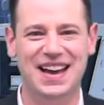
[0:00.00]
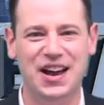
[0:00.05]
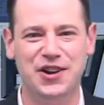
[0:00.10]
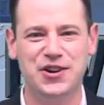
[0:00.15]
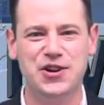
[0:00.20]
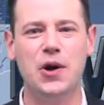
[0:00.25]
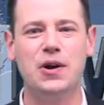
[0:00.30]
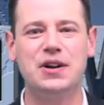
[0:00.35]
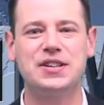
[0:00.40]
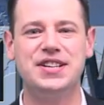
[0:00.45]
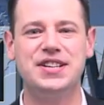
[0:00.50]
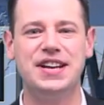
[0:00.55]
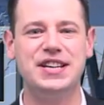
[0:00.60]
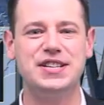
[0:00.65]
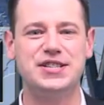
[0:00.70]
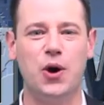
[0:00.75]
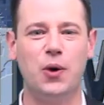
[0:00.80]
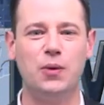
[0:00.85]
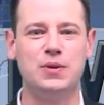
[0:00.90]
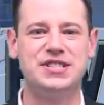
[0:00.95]
New York
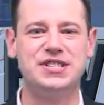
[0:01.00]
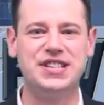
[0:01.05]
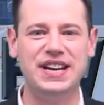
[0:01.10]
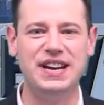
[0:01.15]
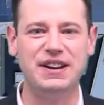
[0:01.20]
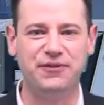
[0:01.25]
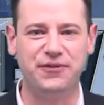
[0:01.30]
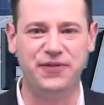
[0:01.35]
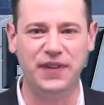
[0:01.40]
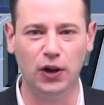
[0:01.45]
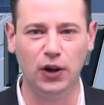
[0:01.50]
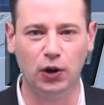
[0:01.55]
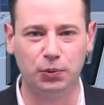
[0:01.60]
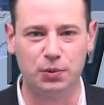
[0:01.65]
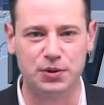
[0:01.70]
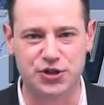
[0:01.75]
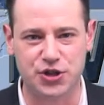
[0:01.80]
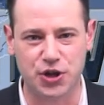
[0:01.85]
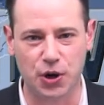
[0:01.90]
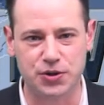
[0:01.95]
City's own Citi Field
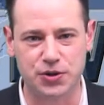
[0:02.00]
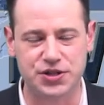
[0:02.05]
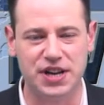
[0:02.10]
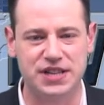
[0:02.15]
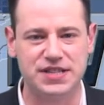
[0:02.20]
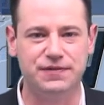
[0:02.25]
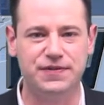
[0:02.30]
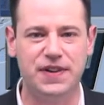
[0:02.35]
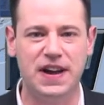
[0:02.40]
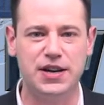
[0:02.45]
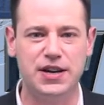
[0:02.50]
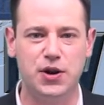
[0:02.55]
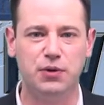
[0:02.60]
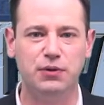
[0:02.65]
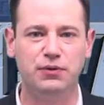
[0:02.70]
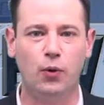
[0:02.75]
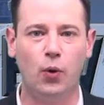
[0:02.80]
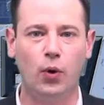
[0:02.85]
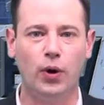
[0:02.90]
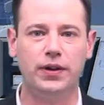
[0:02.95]
was chosen as a venue
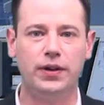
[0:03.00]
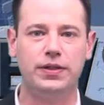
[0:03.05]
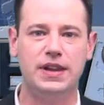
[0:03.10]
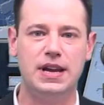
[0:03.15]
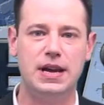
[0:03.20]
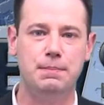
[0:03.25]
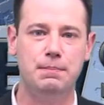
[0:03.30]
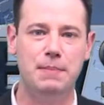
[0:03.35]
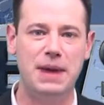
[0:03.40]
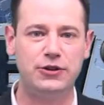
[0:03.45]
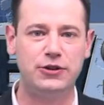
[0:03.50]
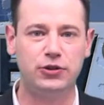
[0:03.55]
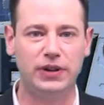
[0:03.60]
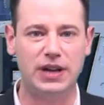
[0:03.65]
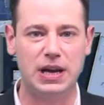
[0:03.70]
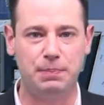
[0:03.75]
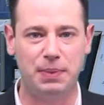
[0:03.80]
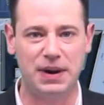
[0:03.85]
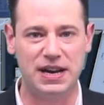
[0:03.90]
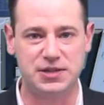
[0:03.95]
for the Major
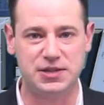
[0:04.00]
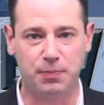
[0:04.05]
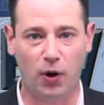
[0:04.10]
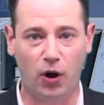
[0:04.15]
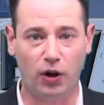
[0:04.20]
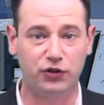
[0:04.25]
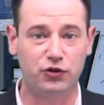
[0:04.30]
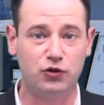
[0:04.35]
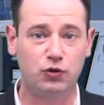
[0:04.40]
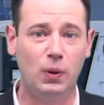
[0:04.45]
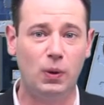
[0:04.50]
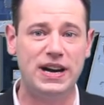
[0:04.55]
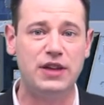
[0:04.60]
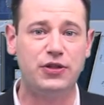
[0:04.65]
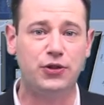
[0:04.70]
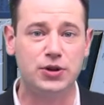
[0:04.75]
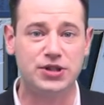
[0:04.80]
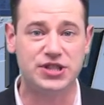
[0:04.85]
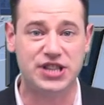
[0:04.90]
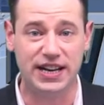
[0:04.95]
League Baseball's
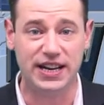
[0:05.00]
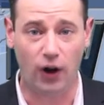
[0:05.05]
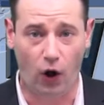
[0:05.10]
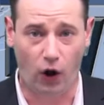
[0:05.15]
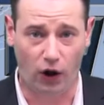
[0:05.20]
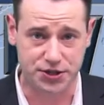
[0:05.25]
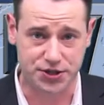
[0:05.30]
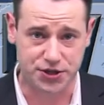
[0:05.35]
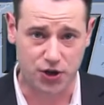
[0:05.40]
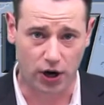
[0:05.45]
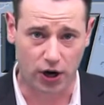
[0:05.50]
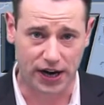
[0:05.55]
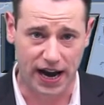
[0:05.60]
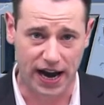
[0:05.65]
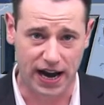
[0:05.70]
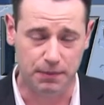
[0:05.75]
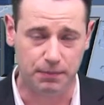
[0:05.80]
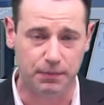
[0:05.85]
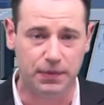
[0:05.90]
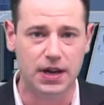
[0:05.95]
2013 All-Star
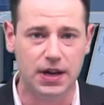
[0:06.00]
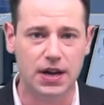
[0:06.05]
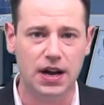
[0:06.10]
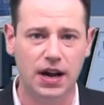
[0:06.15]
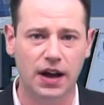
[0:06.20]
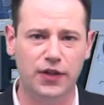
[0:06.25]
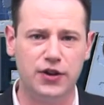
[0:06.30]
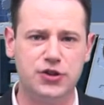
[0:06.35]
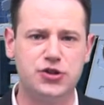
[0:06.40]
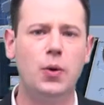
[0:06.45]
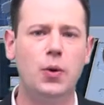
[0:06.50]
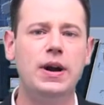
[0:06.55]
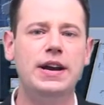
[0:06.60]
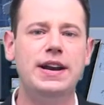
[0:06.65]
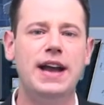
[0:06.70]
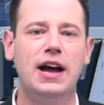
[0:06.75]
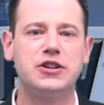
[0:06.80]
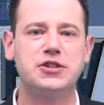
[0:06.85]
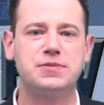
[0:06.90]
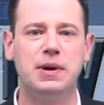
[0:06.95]
Game. The joint
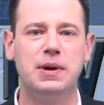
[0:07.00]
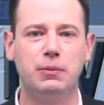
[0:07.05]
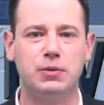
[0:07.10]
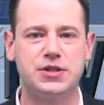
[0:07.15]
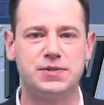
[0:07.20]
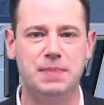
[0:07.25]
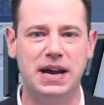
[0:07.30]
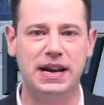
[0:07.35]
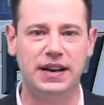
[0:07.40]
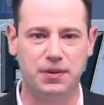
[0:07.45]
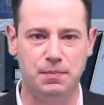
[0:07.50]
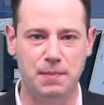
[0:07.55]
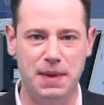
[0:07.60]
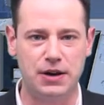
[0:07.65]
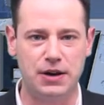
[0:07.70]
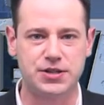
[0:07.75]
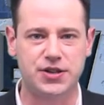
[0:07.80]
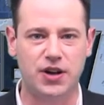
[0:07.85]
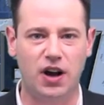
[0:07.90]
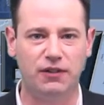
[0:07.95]
announcement was made at the
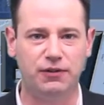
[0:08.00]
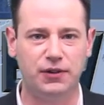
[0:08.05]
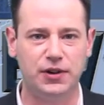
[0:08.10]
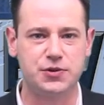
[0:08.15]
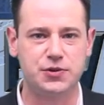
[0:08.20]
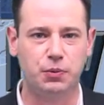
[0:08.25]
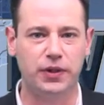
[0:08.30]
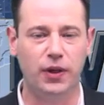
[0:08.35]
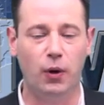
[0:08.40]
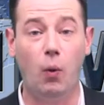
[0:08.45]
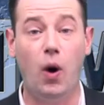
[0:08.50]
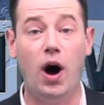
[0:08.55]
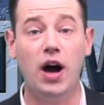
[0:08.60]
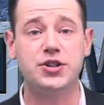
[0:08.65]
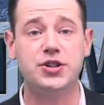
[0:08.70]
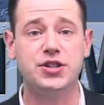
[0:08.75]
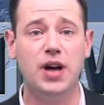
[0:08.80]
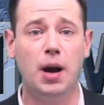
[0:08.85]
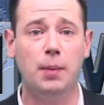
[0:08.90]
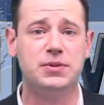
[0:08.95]
mayor's office with a
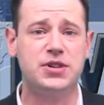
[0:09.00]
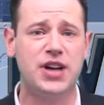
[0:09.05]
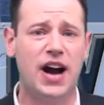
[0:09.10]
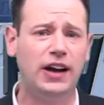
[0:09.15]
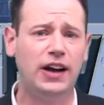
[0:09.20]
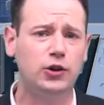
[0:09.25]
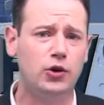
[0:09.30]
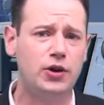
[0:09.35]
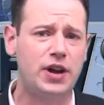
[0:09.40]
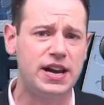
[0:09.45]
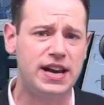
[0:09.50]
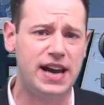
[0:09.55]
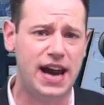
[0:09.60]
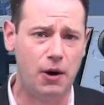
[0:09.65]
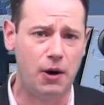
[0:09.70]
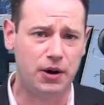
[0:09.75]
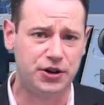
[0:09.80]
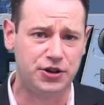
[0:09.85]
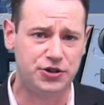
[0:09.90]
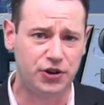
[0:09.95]
washed-up, tired-looking
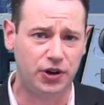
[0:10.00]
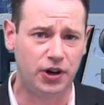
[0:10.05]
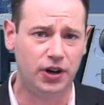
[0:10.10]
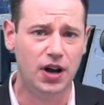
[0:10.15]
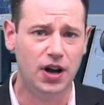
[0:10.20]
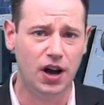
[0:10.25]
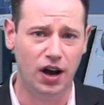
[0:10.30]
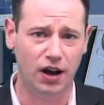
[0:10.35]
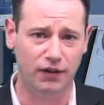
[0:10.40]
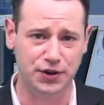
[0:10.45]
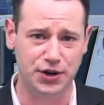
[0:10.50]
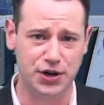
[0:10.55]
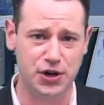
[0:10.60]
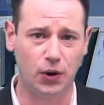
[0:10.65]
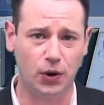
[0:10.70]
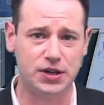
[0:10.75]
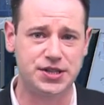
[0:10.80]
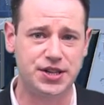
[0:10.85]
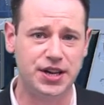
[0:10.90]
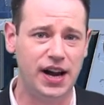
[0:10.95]
caricature of a New
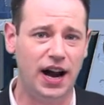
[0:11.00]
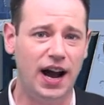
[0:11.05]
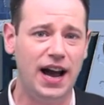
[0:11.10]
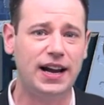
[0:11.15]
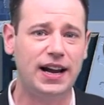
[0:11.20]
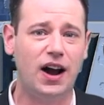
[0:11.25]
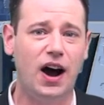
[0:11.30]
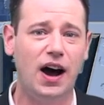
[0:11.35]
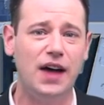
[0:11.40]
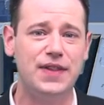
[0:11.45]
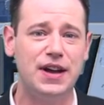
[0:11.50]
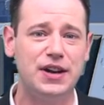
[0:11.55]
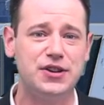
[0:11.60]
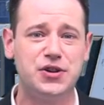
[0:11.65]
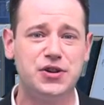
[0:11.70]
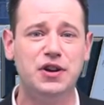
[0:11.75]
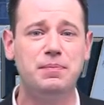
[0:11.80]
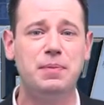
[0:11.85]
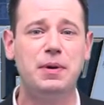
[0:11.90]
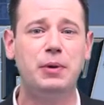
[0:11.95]
York City icon that
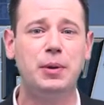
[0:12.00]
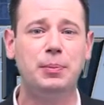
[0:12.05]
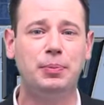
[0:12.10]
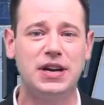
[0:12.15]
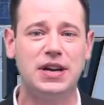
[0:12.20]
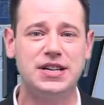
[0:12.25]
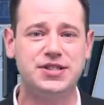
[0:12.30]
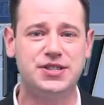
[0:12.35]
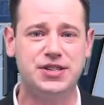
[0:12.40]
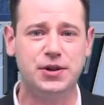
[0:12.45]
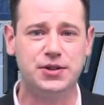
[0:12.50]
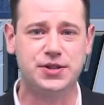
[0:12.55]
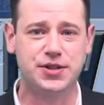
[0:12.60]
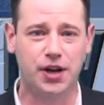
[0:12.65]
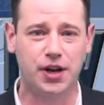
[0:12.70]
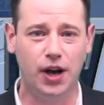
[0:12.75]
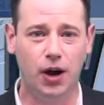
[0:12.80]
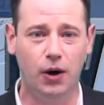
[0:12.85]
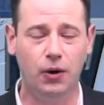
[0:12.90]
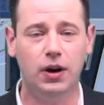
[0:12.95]
should have been replaced years
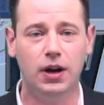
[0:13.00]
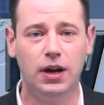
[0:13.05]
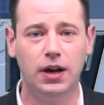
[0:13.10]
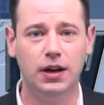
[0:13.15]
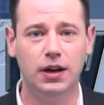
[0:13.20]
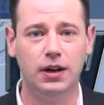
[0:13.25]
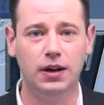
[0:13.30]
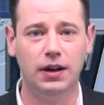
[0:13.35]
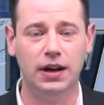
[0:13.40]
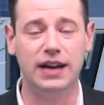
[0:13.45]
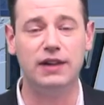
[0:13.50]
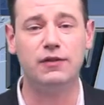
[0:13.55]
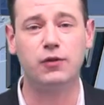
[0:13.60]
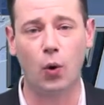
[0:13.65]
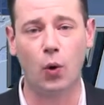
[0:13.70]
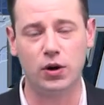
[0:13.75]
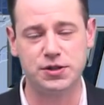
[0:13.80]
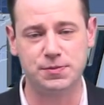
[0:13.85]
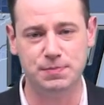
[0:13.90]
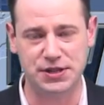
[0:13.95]
ago, and of
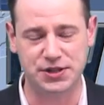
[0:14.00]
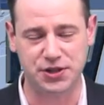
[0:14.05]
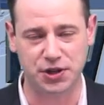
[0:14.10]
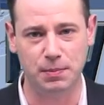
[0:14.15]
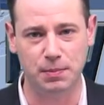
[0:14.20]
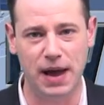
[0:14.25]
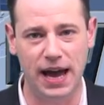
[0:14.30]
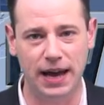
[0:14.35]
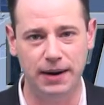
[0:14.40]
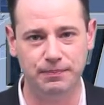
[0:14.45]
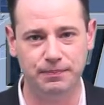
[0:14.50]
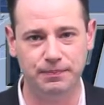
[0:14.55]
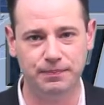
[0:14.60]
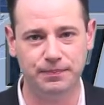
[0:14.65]
course, Mr. Met.